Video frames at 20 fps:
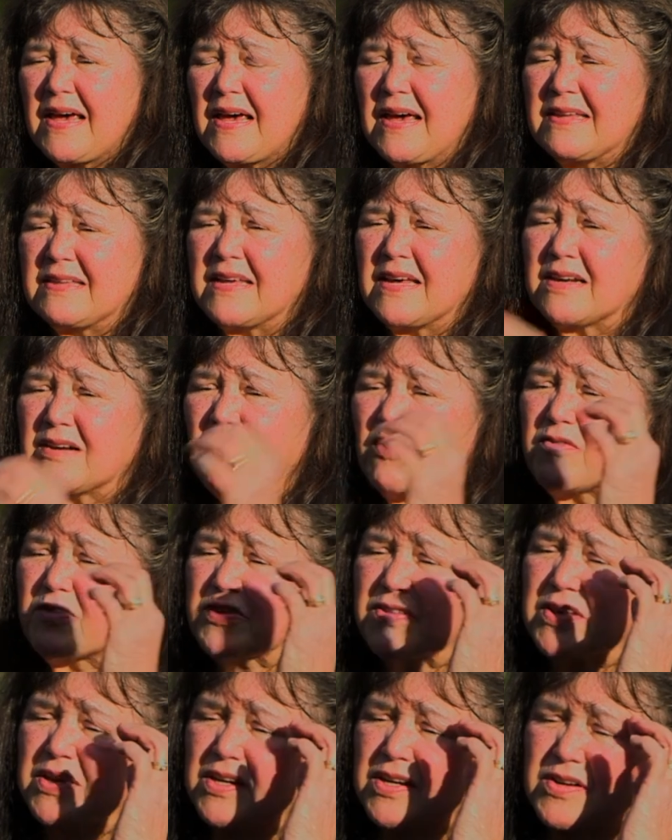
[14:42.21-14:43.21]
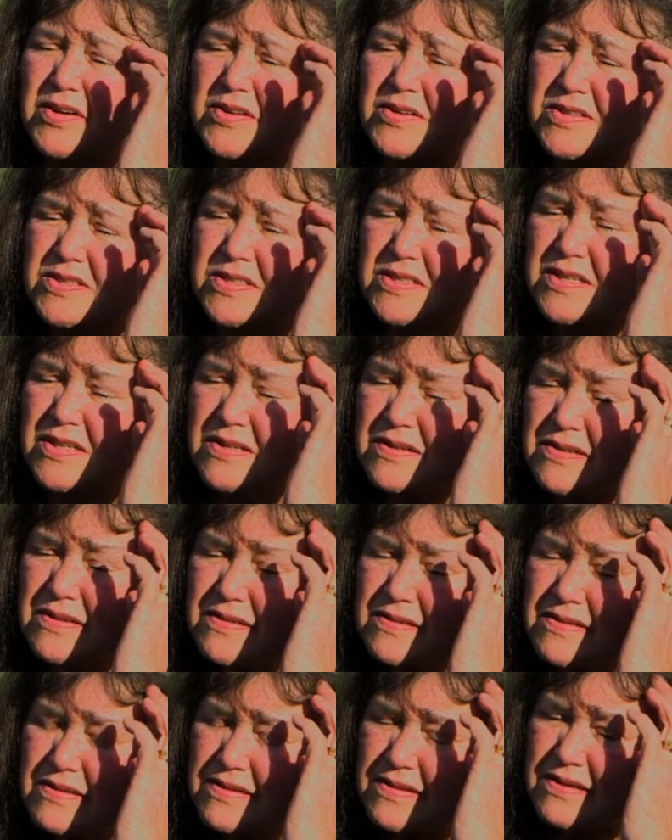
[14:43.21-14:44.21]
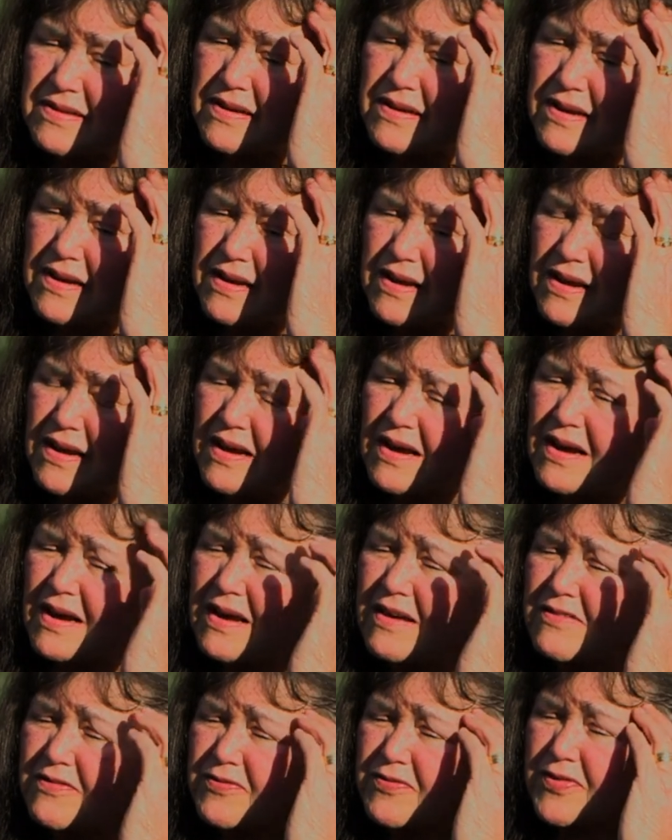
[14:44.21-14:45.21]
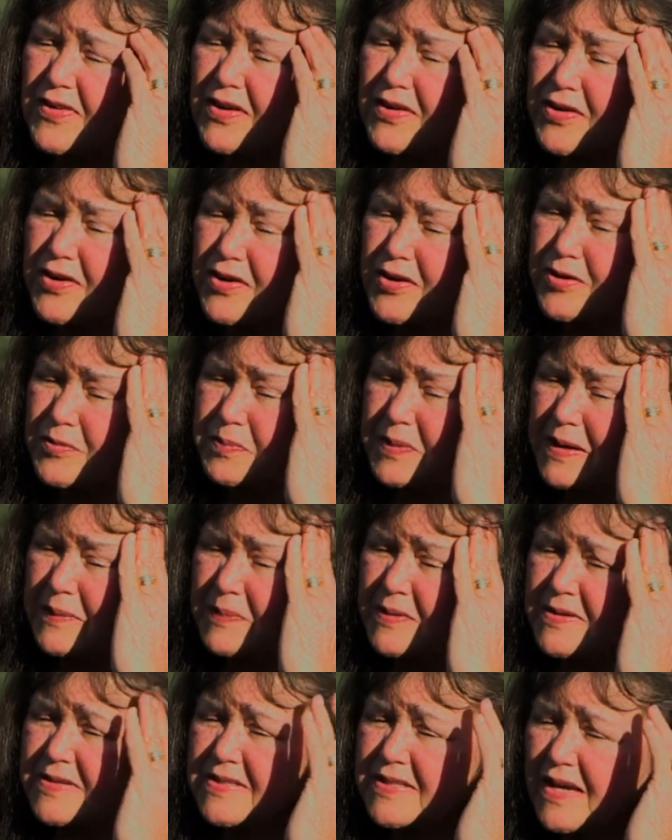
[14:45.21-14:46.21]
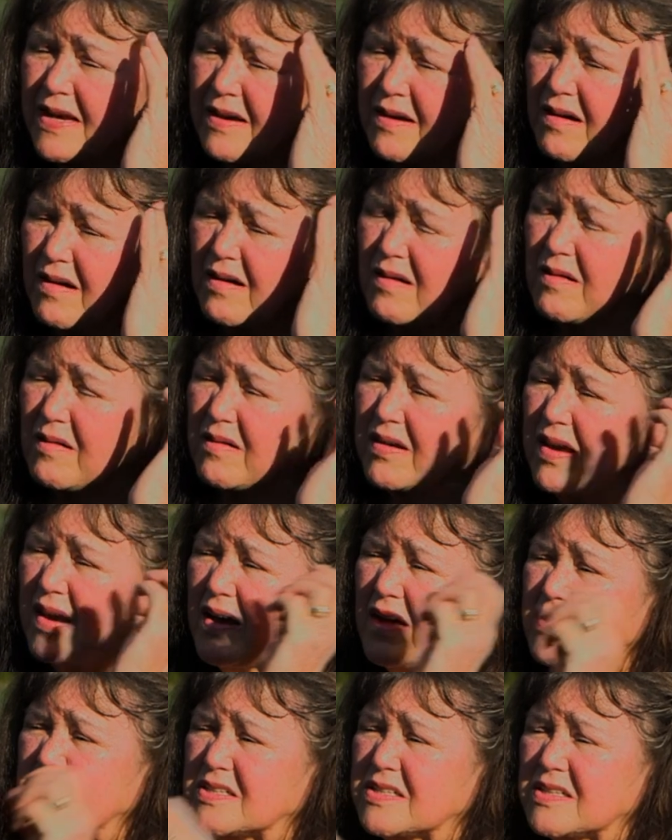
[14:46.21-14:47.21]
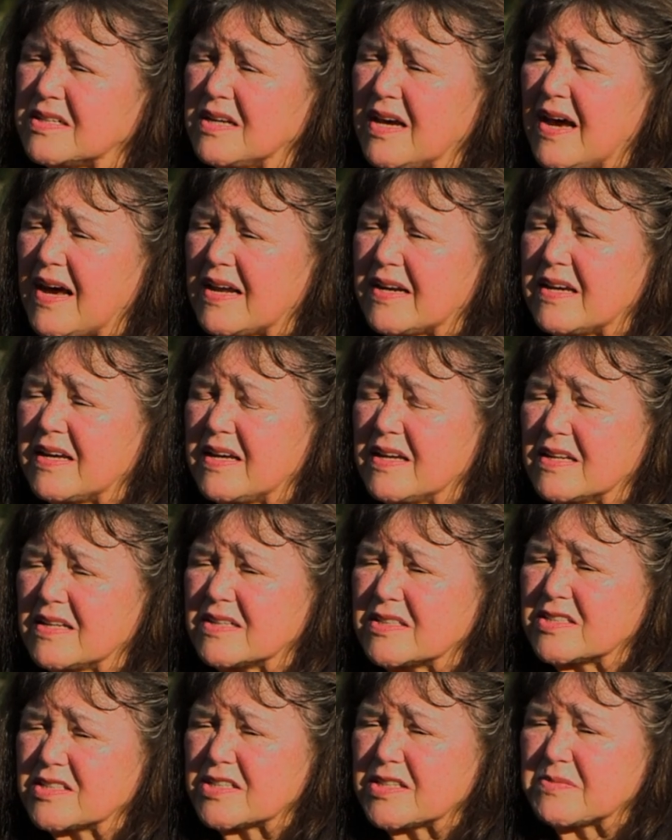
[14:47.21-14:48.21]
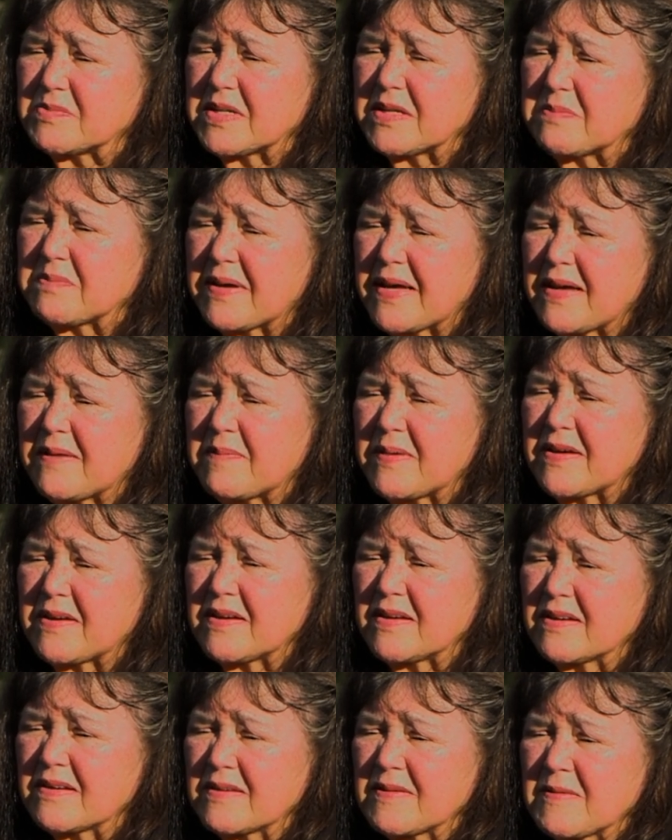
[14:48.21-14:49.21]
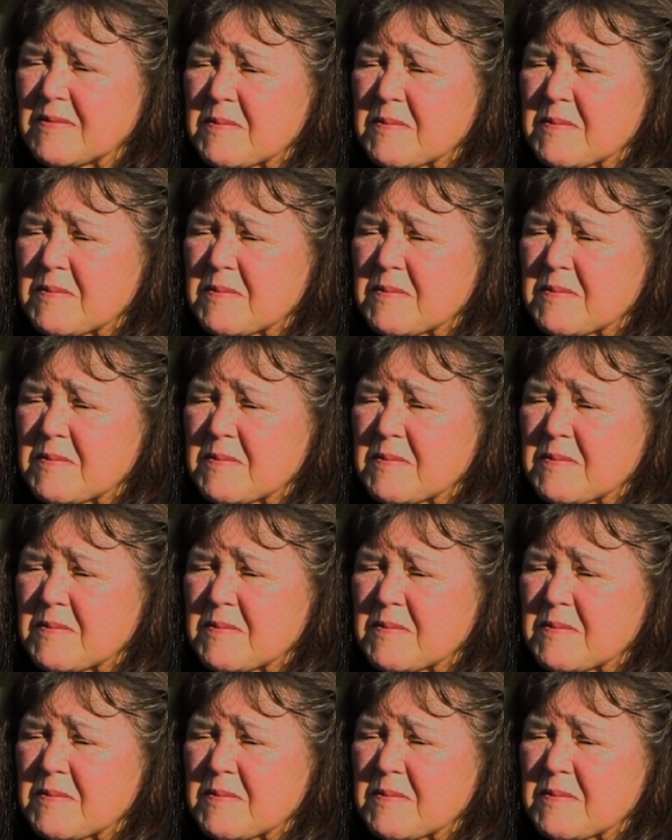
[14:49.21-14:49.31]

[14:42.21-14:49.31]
And then over the years, I've uh, heard people say, oh yeah, she had an illegitimate baby.